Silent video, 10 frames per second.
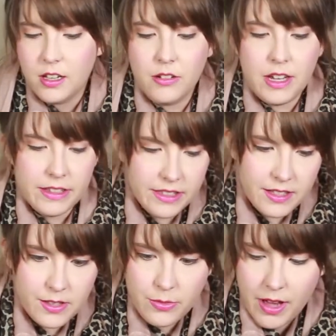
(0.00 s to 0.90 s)
All right,
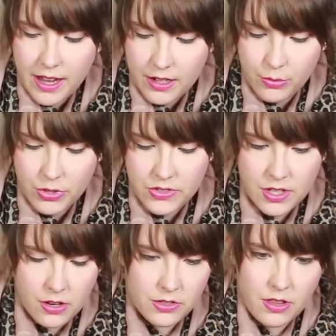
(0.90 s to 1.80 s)
this is why I don't put
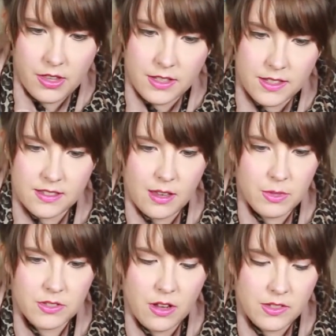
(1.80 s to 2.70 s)
stickers on things because I'm
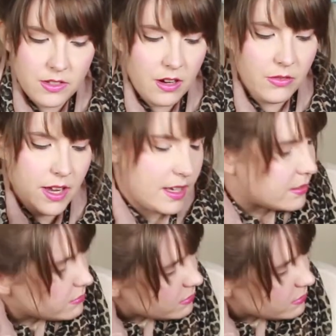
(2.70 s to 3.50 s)
exhausted already.